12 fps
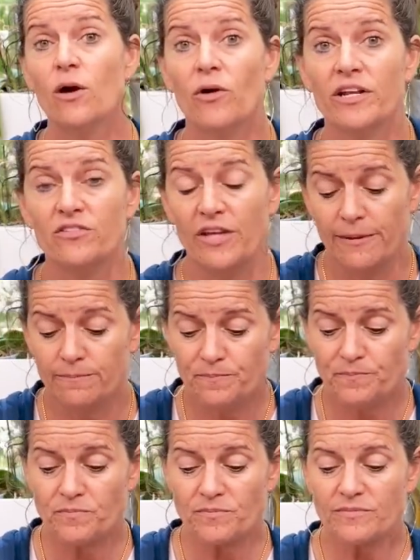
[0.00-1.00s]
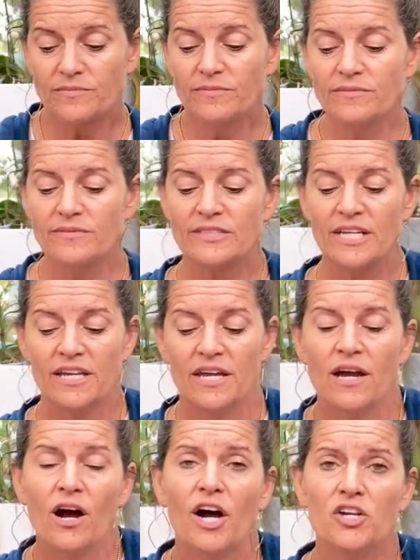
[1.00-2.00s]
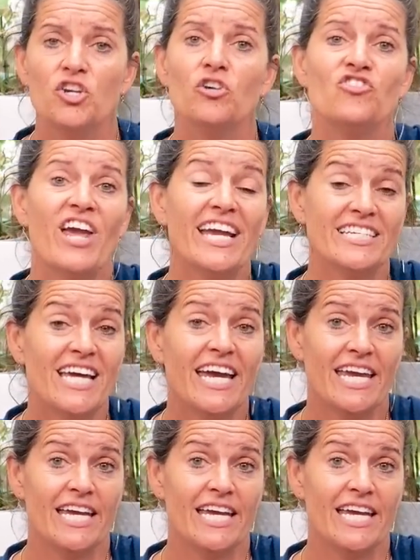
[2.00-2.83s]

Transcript: I want to say a huge anti